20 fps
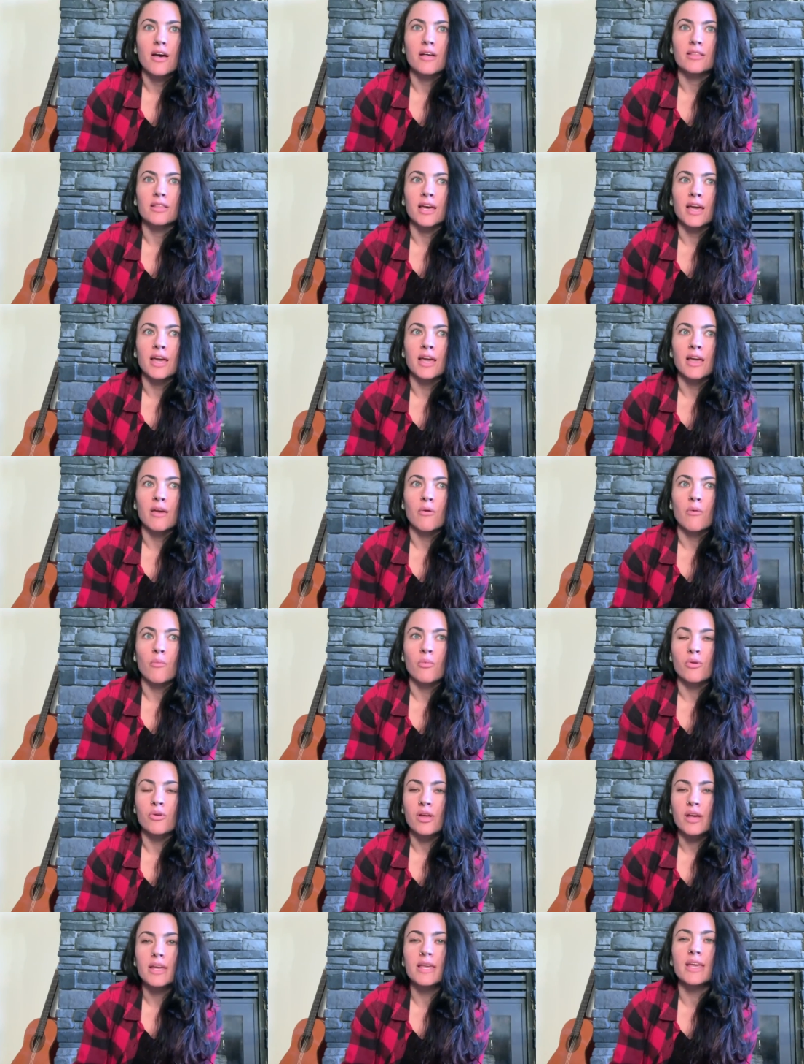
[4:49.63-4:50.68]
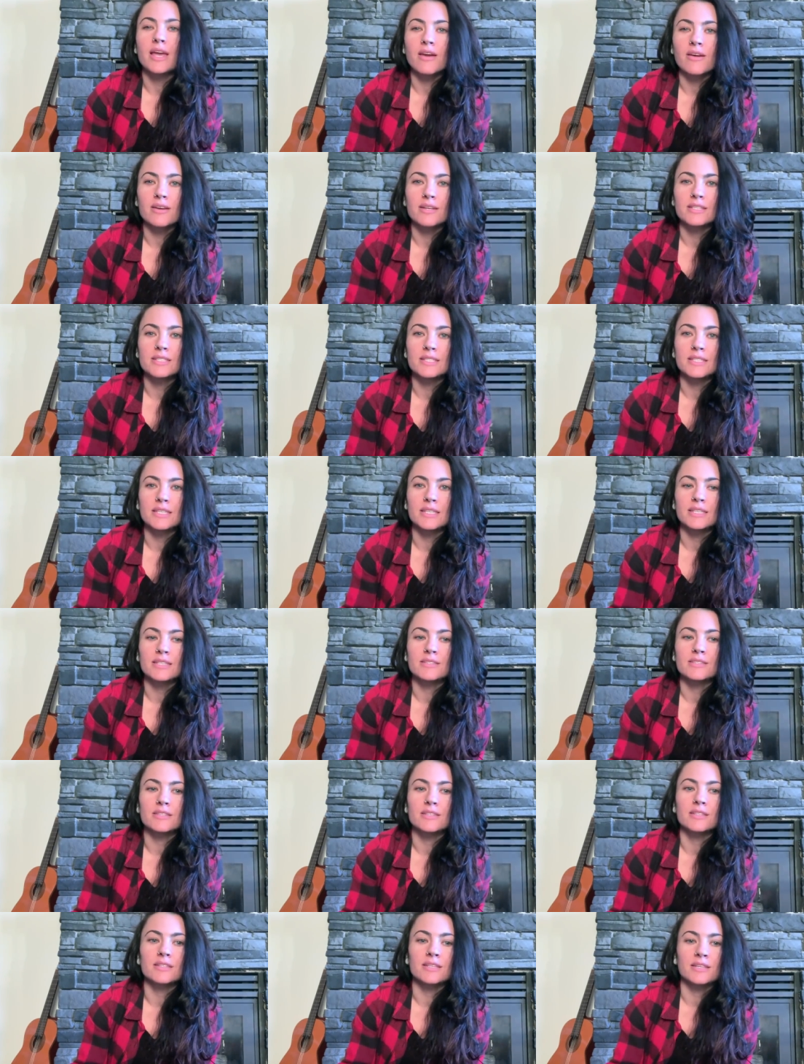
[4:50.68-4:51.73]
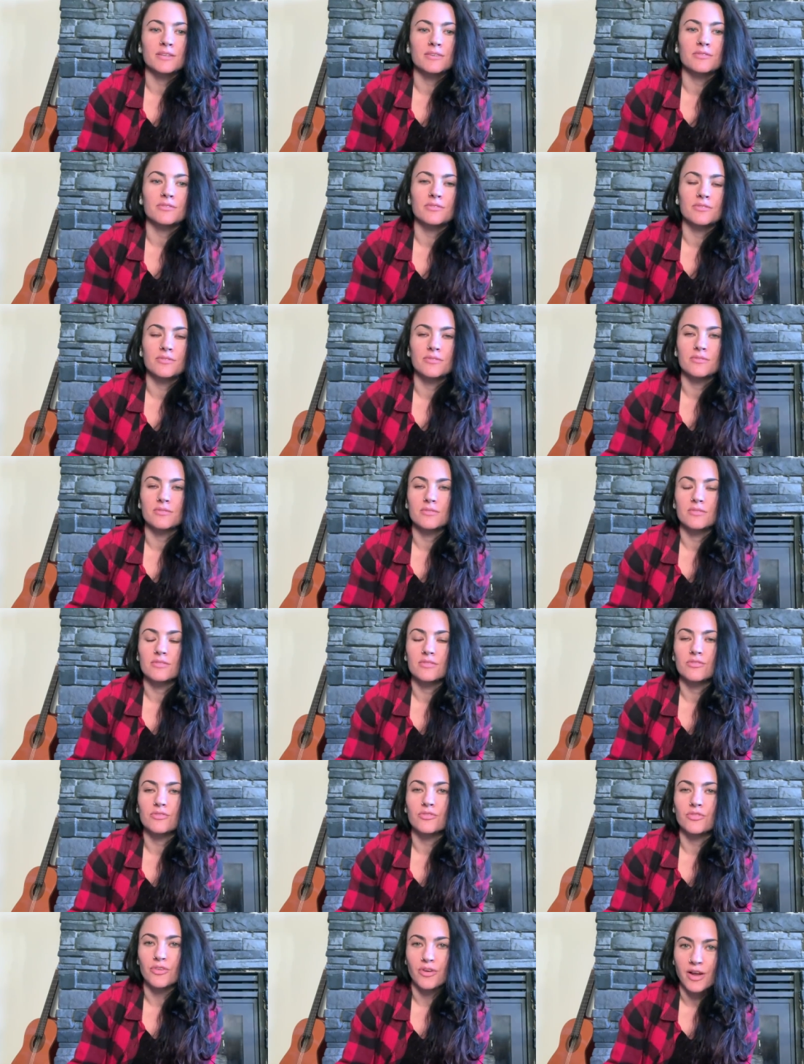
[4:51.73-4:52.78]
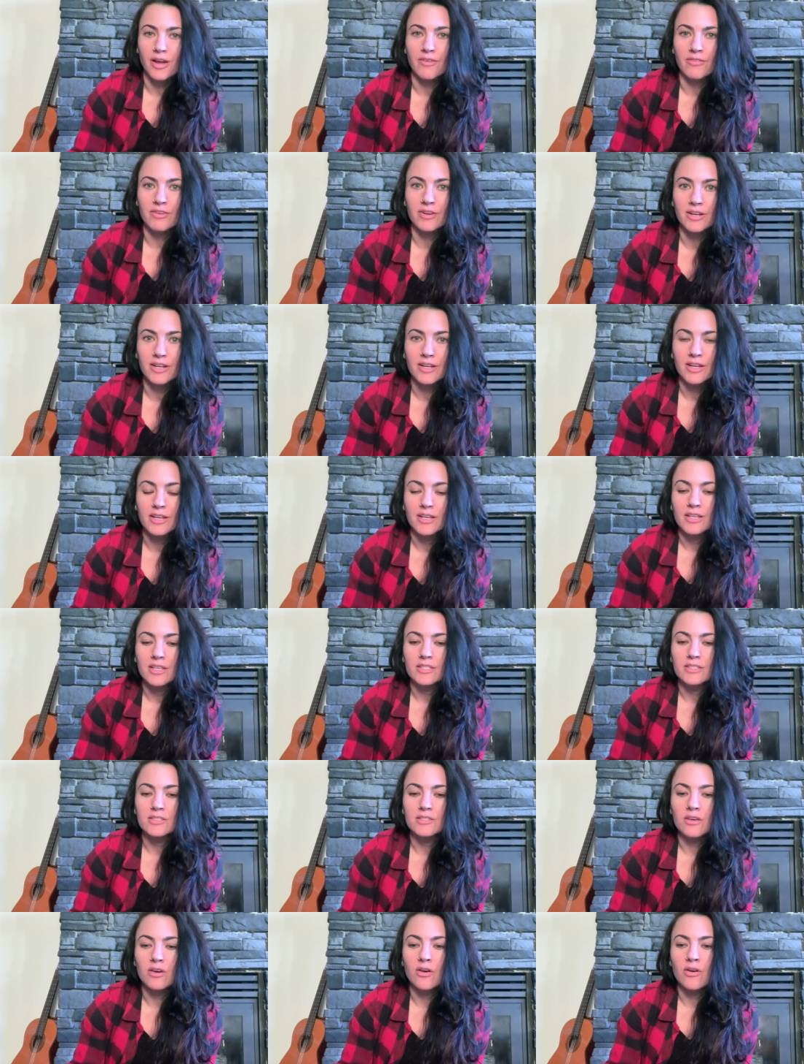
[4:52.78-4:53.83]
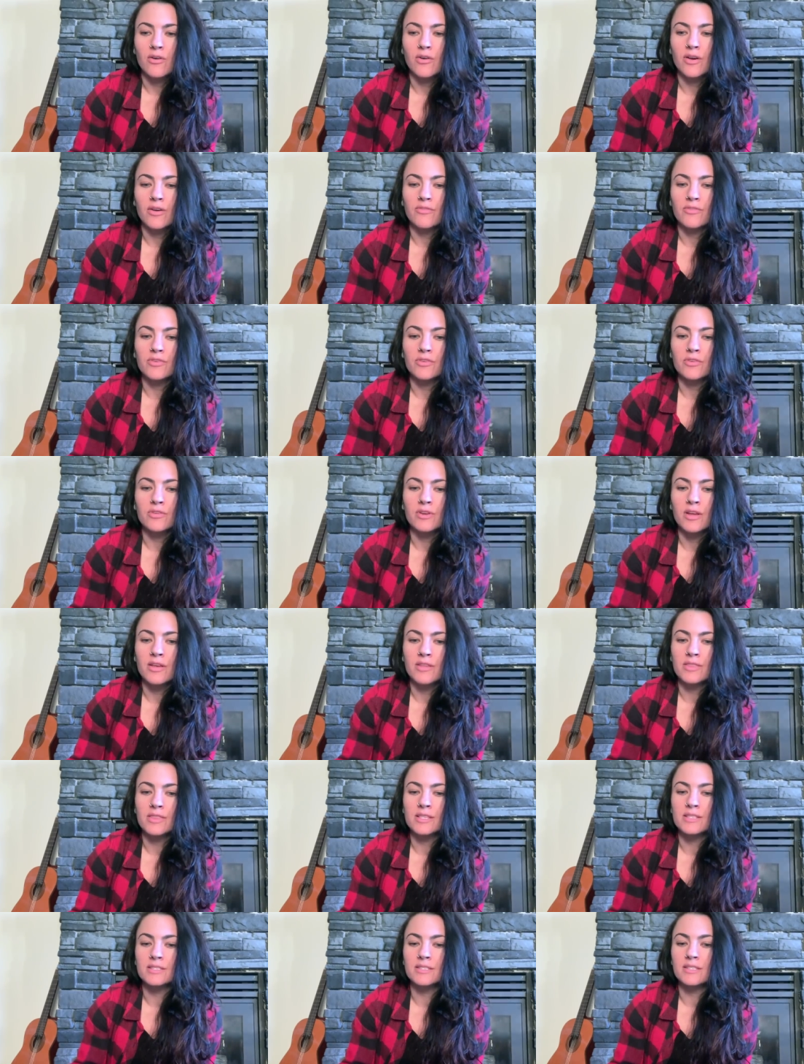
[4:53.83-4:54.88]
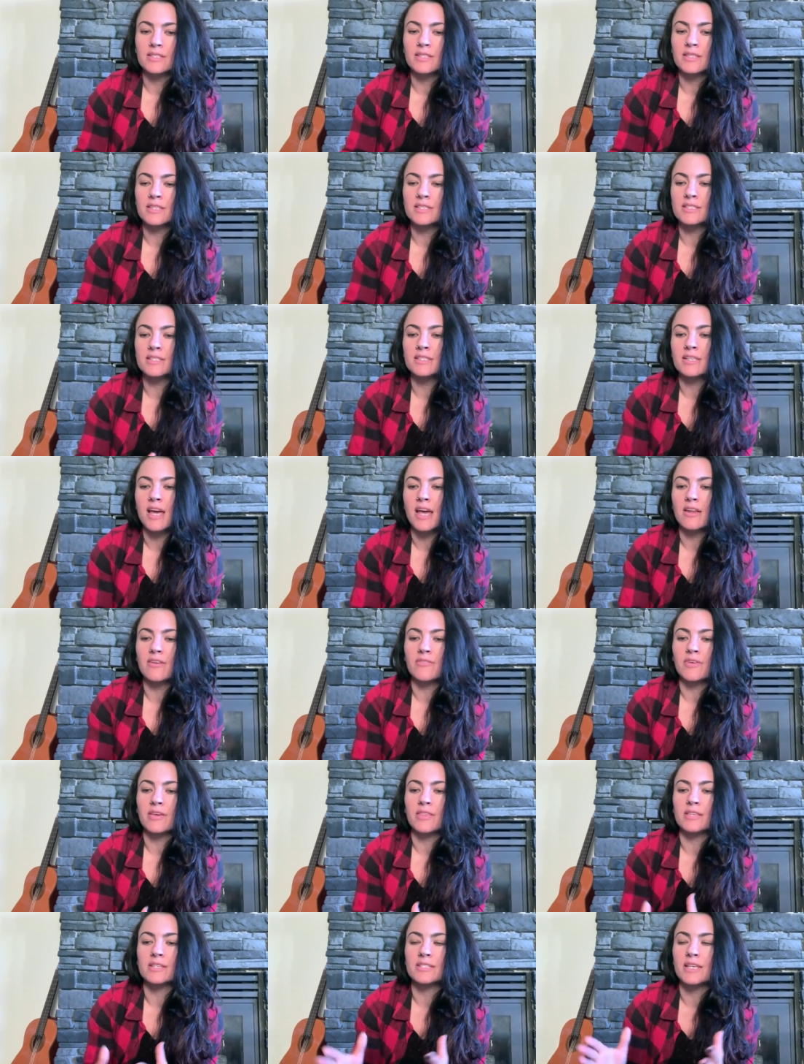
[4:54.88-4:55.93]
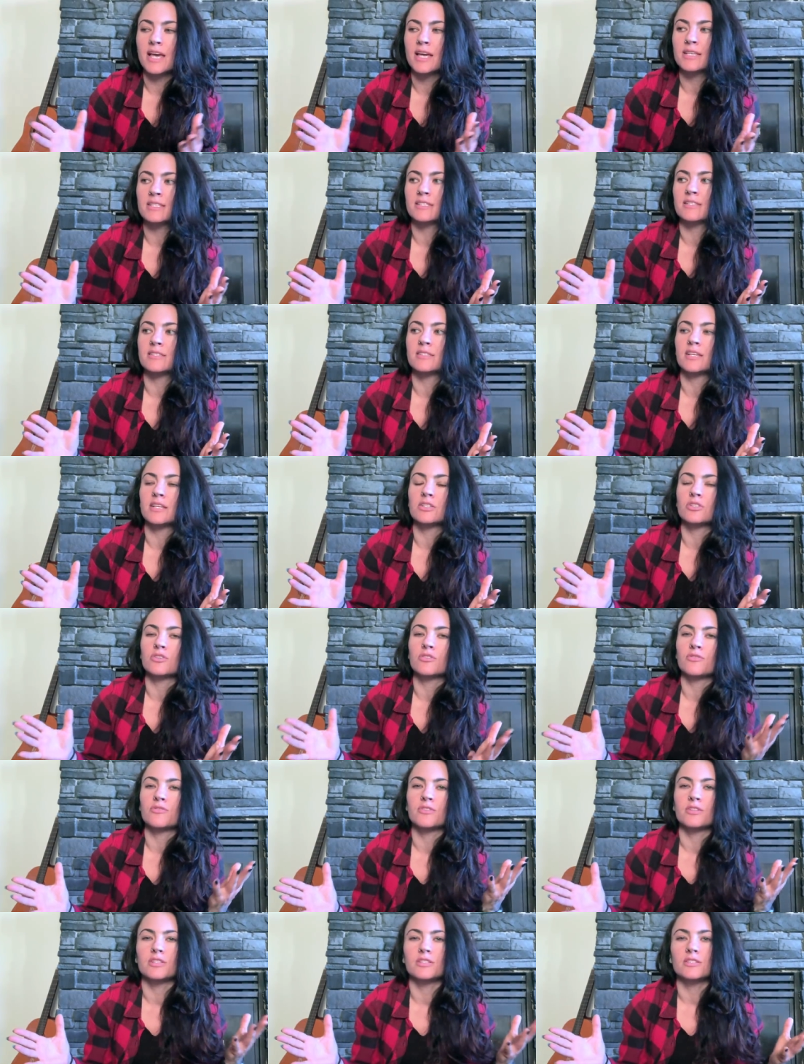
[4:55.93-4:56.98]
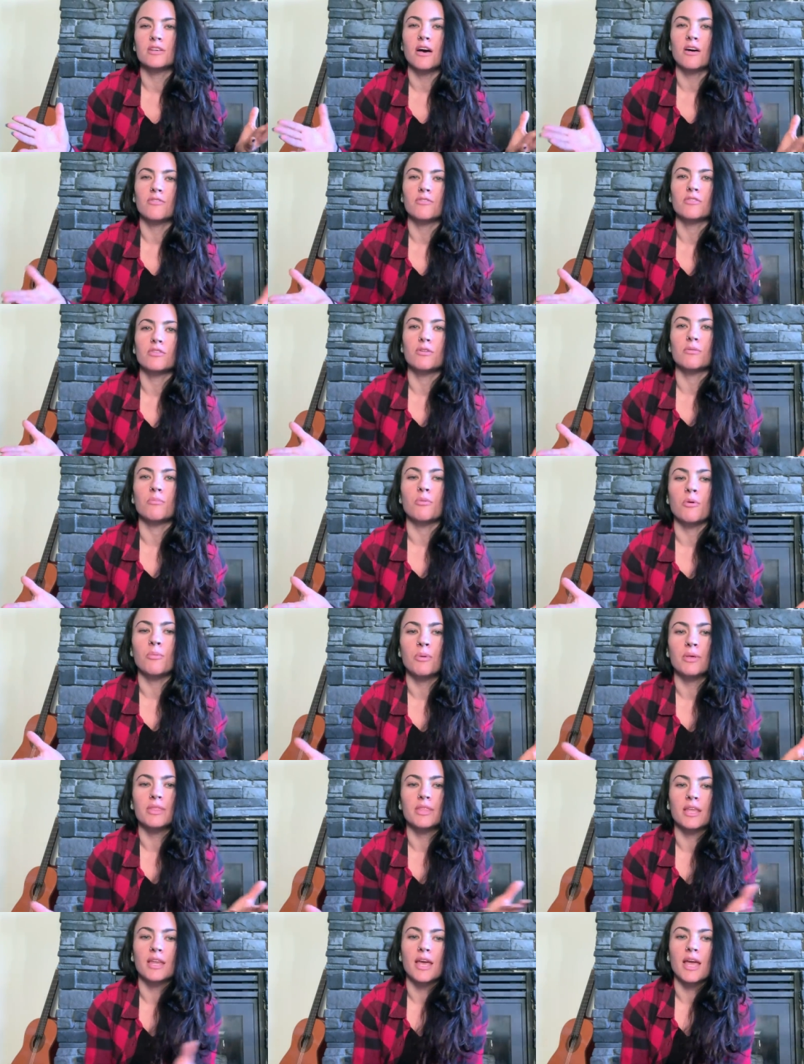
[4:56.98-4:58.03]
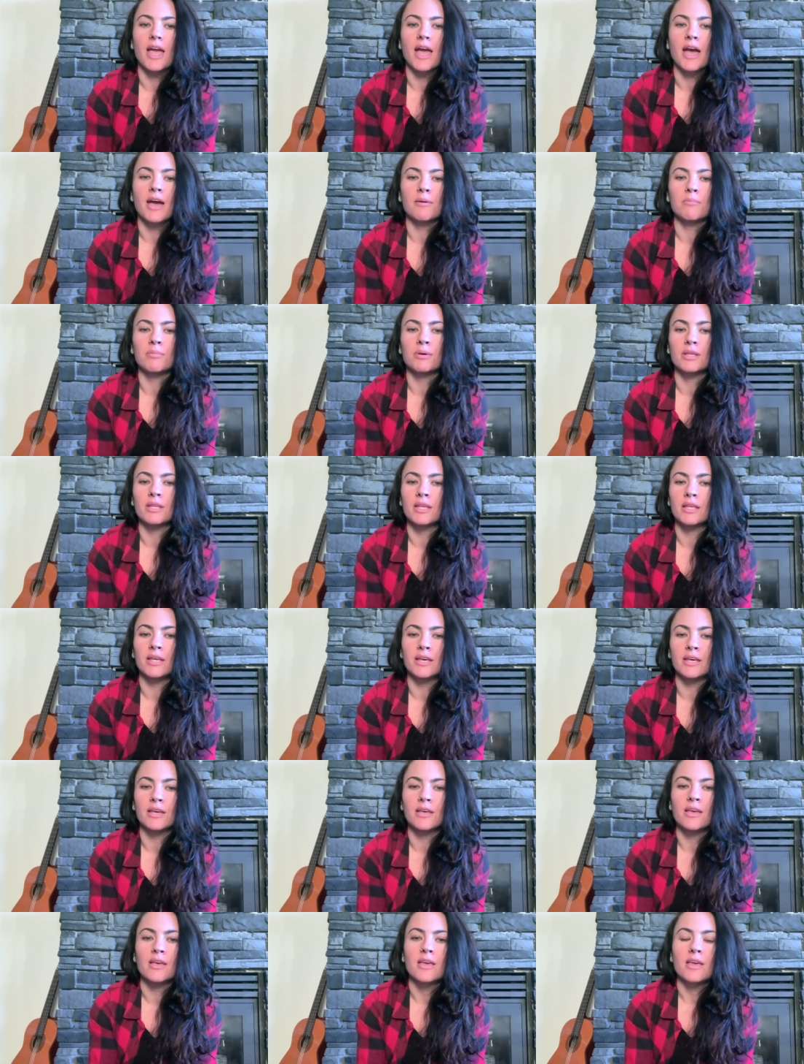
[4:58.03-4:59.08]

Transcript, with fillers: Like, we're not guaranteed to live forever. So if you're, this is kind of like this existential philosophical moment that I had, but like,